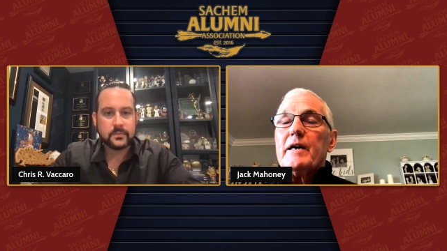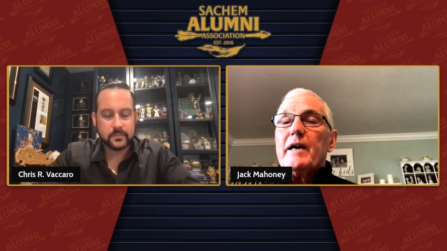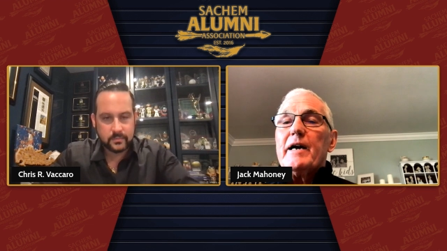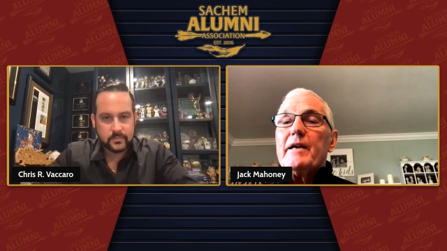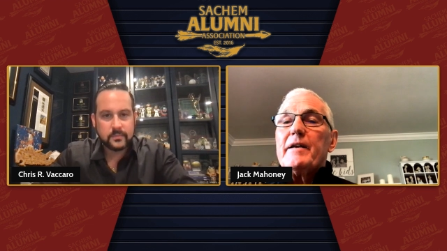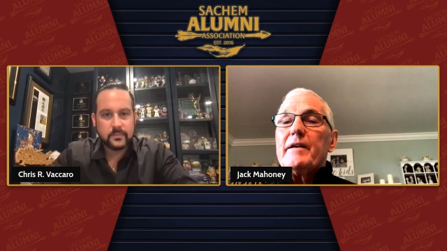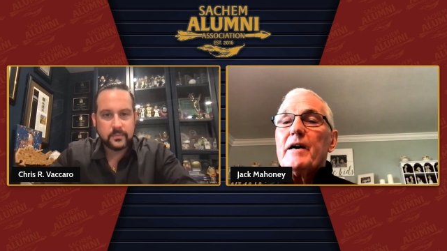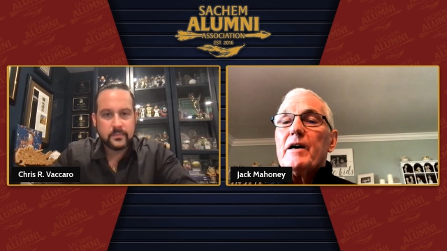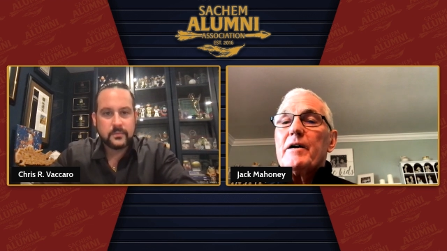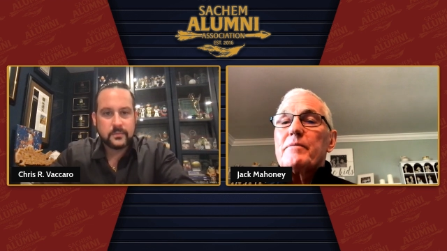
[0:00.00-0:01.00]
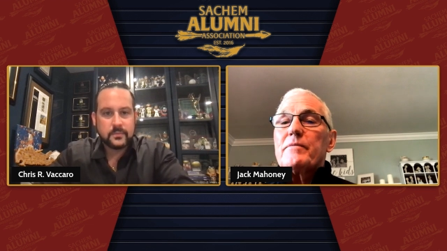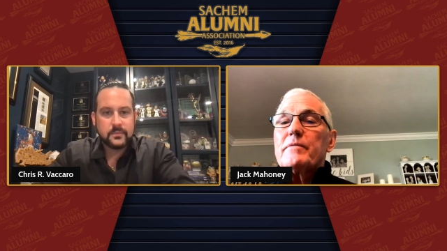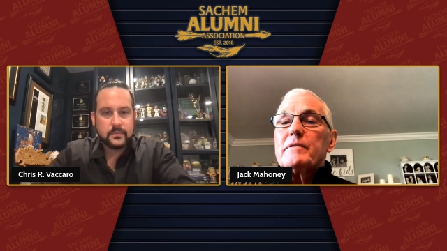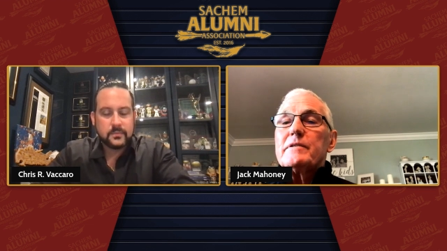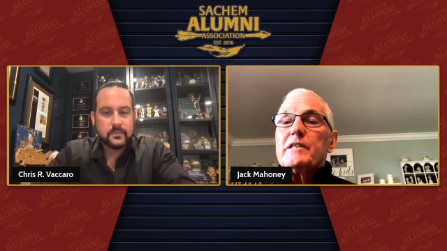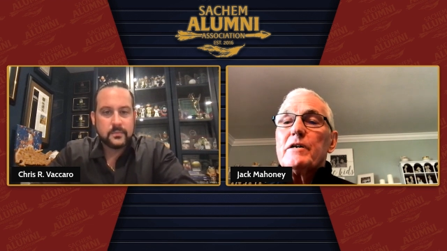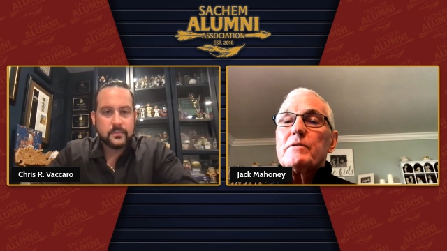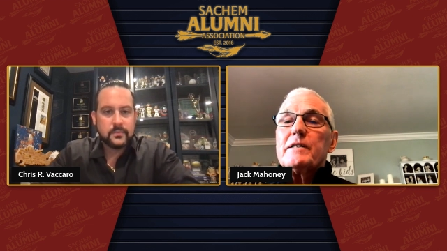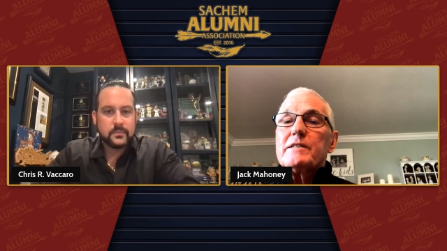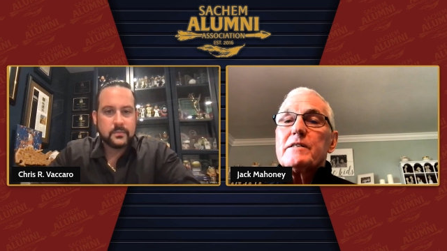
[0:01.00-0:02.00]
Speaker 1: and, um, you
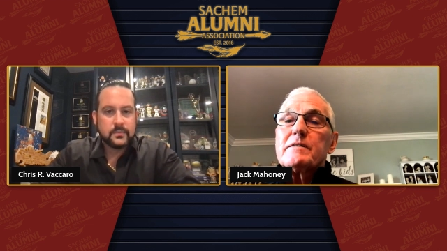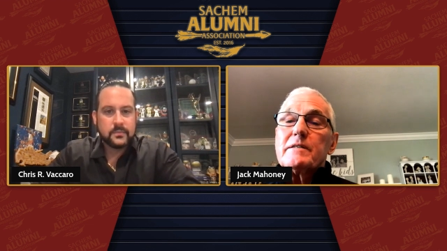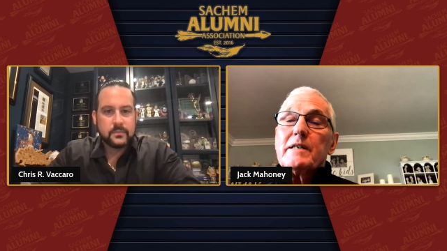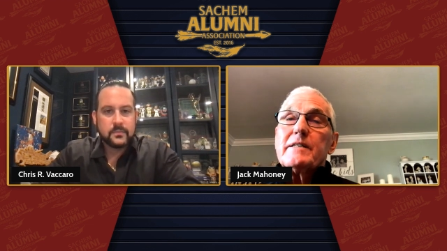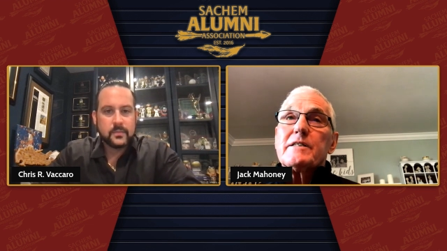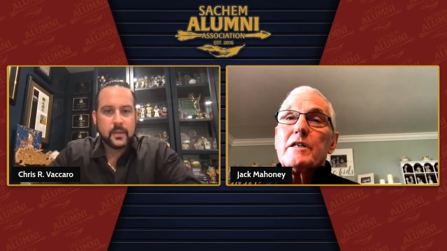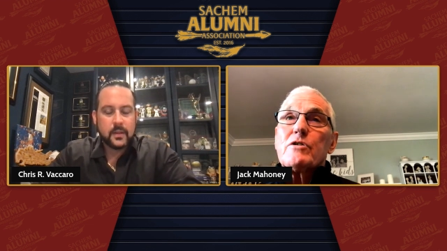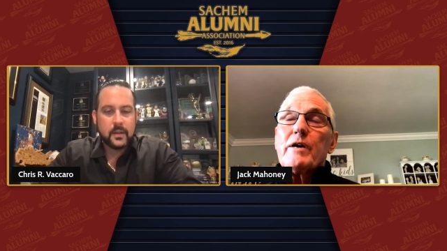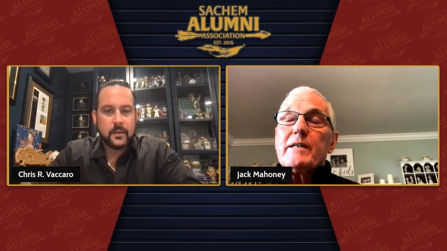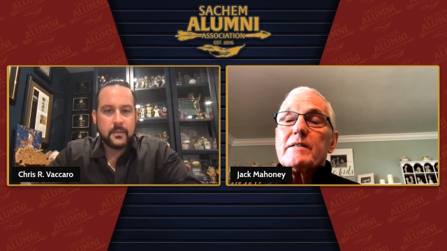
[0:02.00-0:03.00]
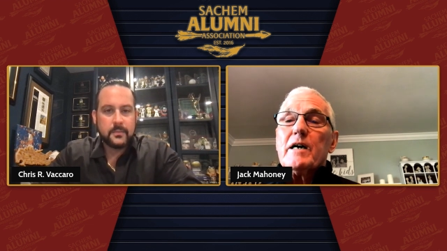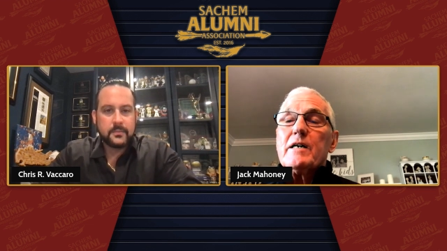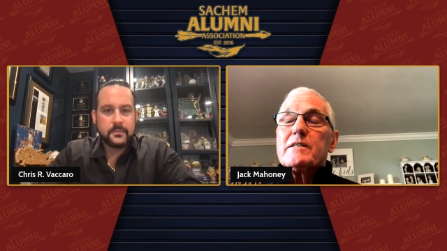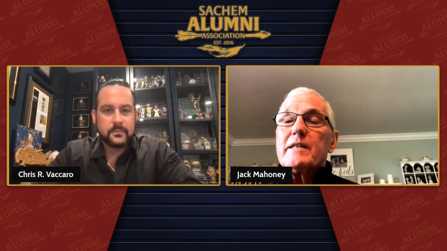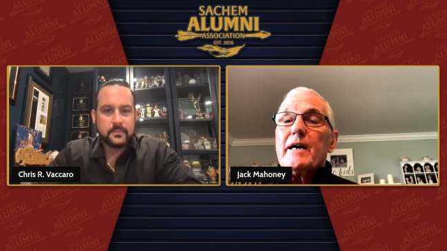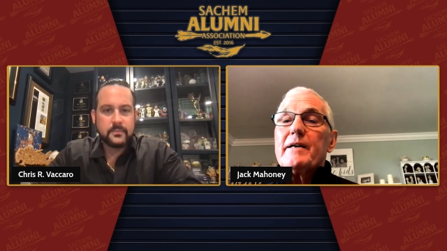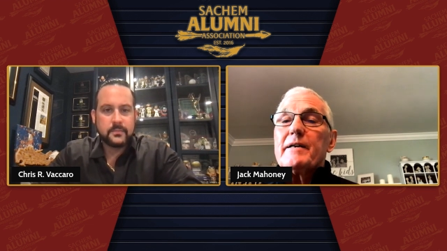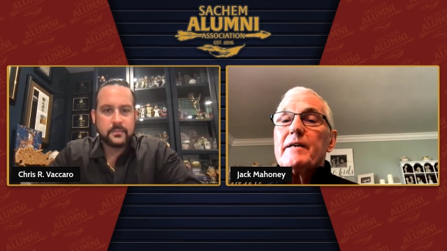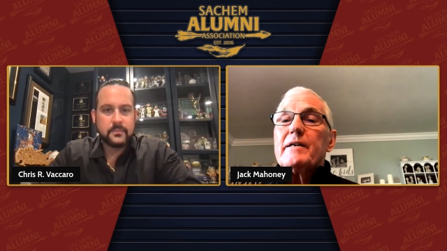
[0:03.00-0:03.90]
know, it's, it's a credit to us that,